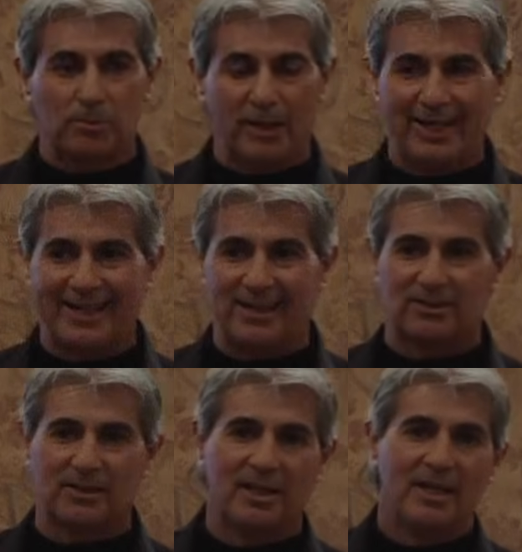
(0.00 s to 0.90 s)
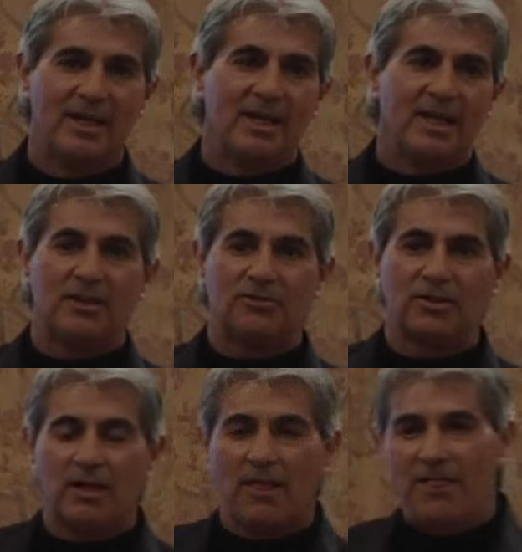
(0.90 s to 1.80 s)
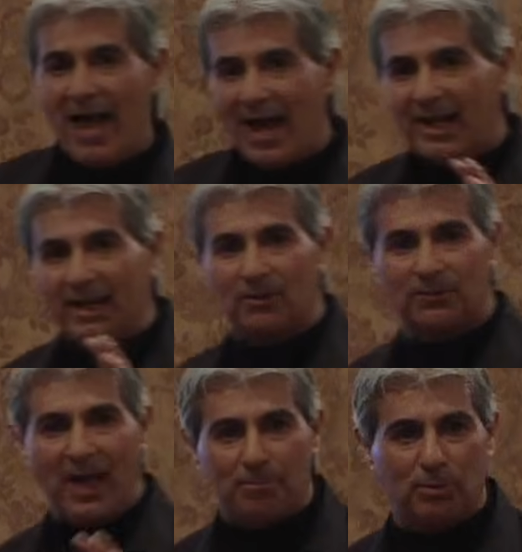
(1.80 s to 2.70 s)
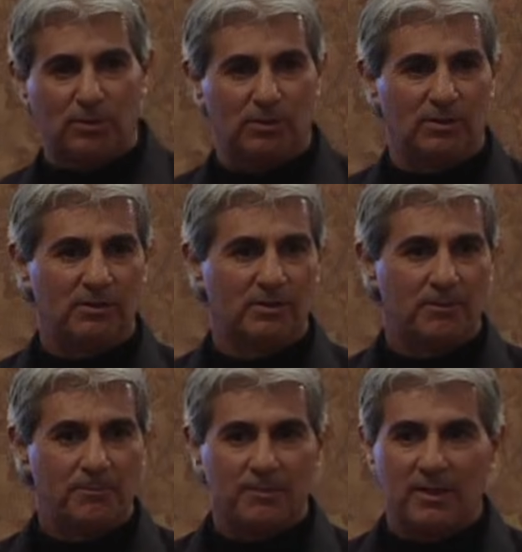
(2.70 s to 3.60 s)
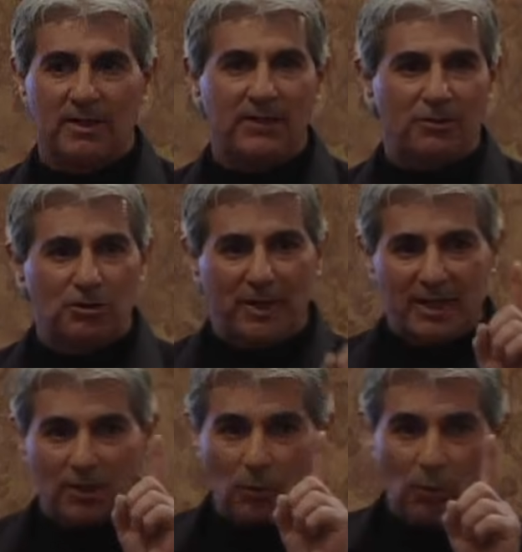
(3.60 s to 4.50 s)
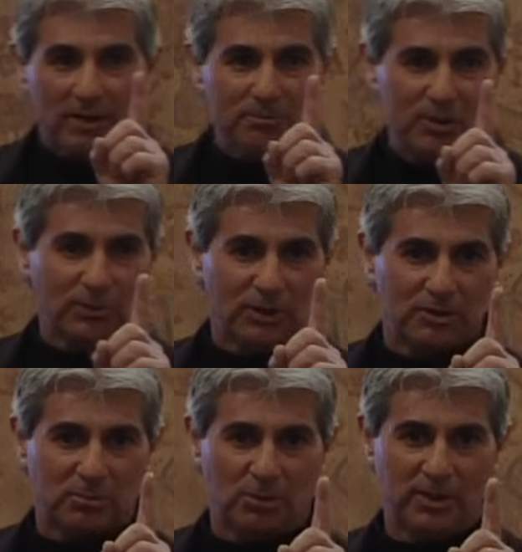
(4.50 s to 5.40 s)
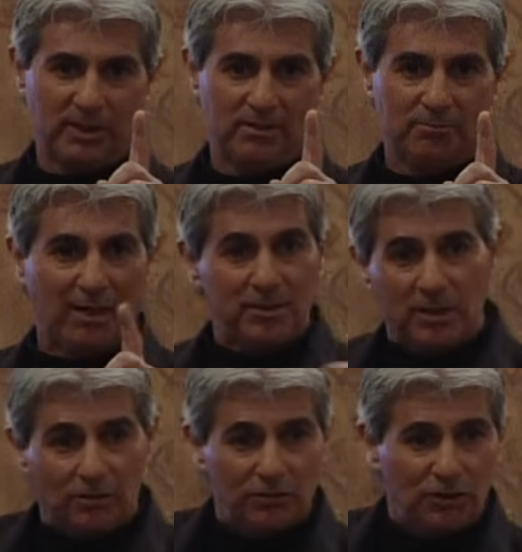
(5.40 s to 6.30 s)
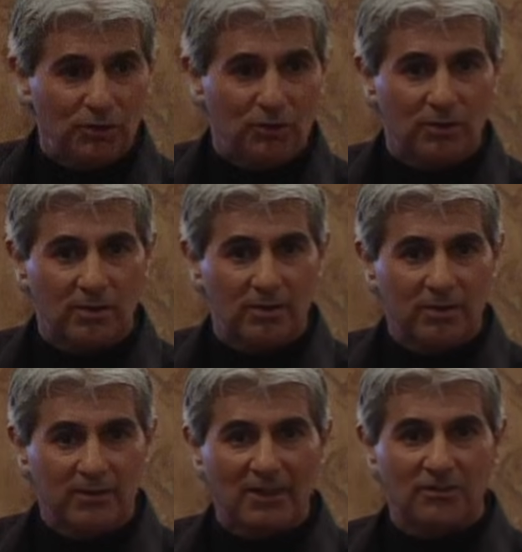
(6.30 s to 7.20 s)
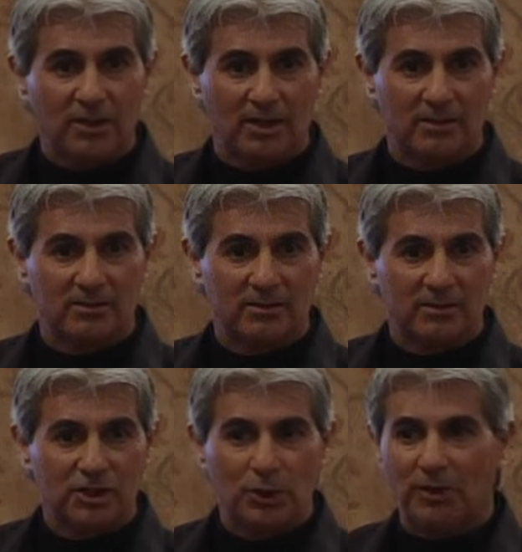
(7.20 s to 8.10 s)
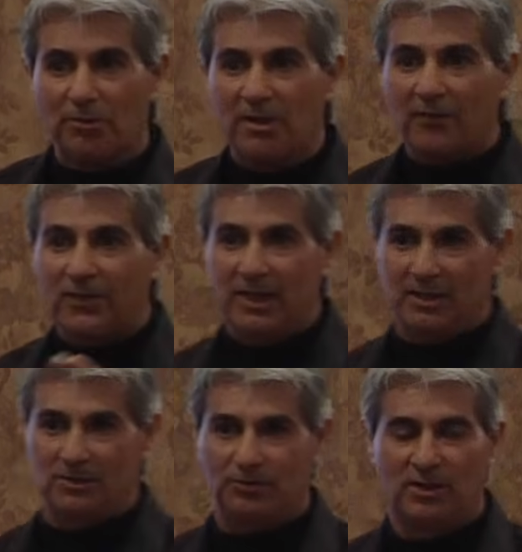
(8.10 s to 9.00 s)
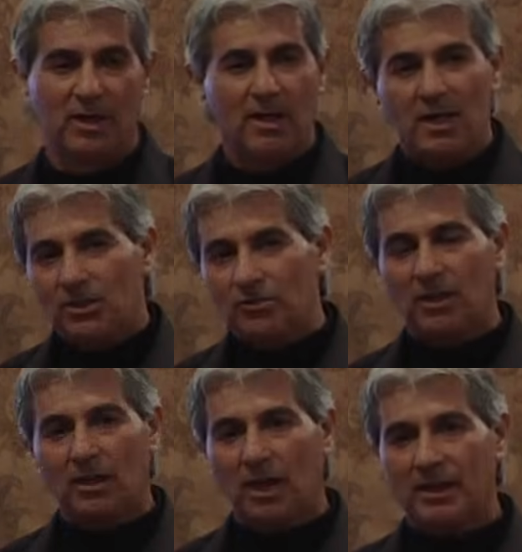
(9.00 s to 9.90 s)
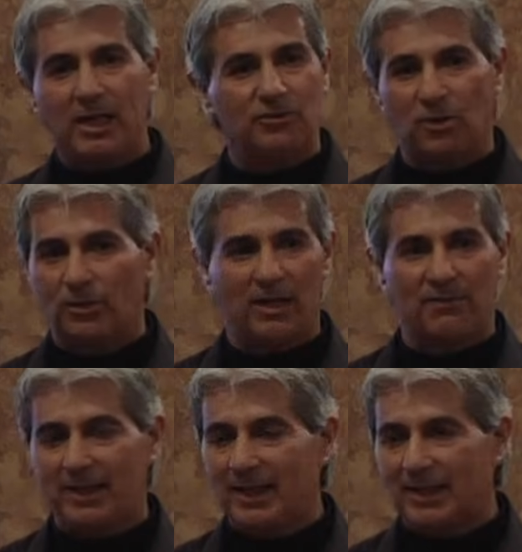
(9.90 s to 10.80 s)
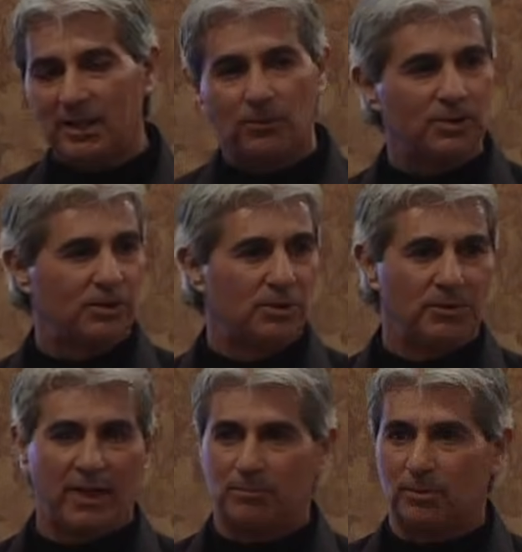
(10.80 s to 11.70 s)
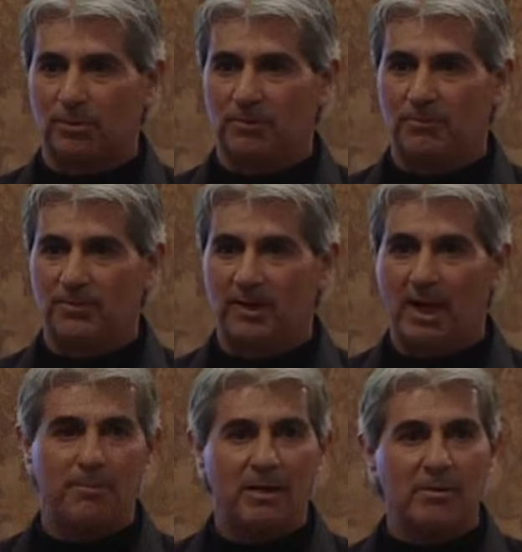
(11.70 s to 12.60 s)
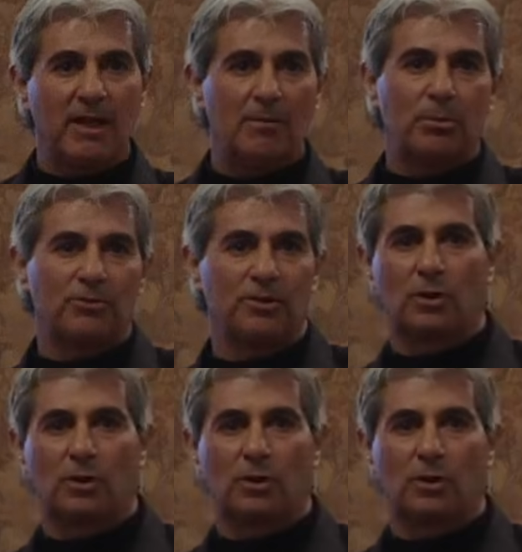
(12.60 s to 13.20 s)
playing elk, it's that elk, that bull, that you may hear one bugle in the morning. Maybe you hear 2. That's it. You hear nothing else. You see, a lot of guys don't have any idea what to do with that bull. And maybe that bull's a